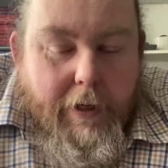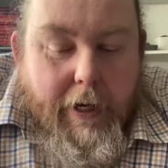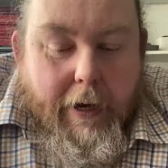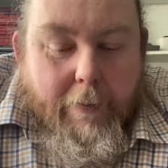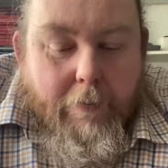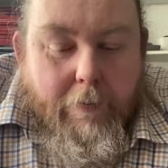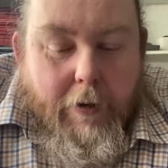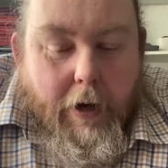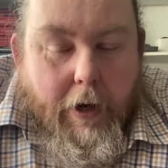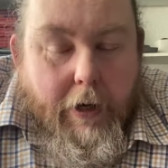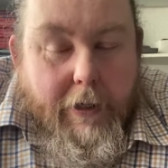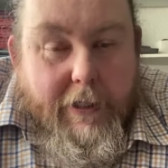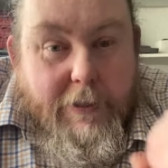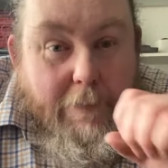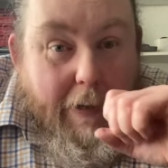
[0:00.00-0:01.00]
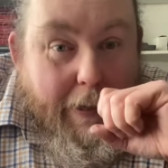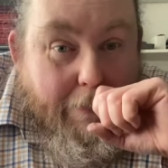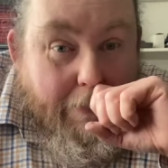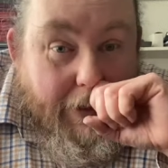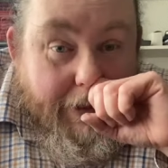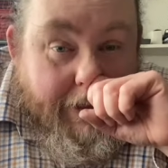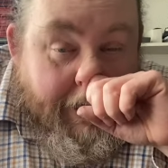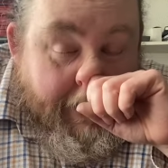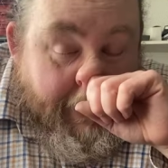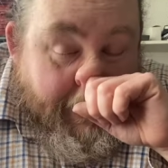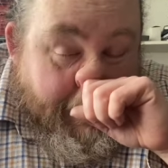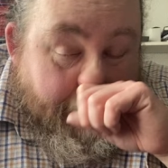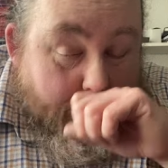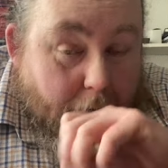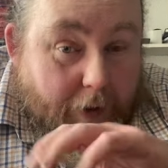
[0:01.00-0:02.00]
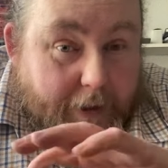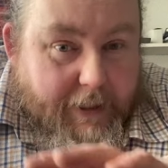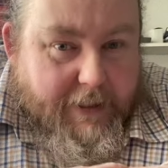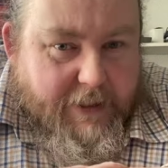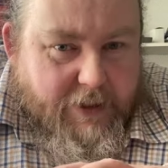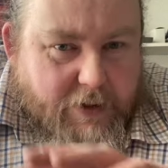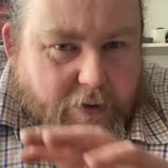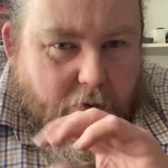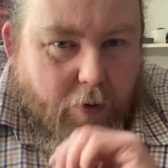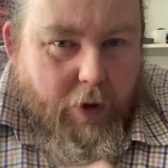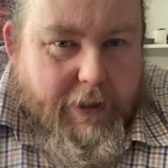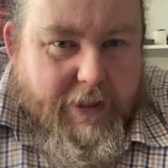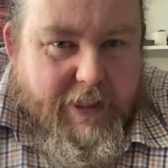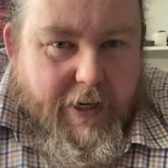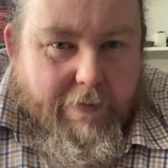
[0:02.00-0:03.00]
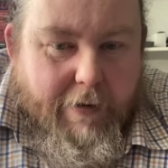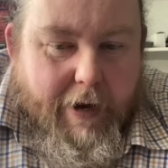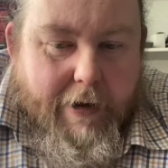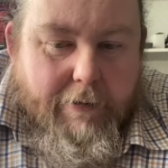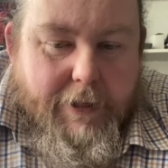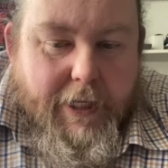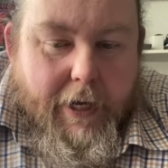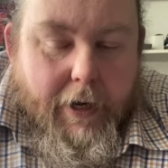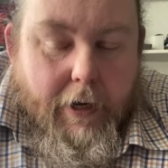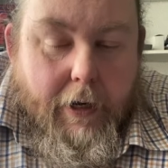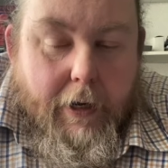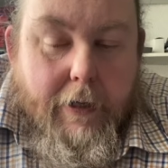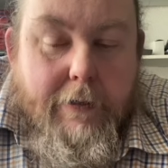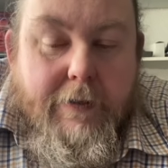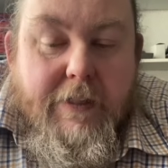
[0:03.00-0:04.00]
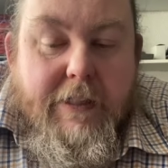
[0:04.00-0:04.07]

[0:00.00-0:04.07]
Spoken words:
I'll explain my thinking, why these are quite so rare as they are,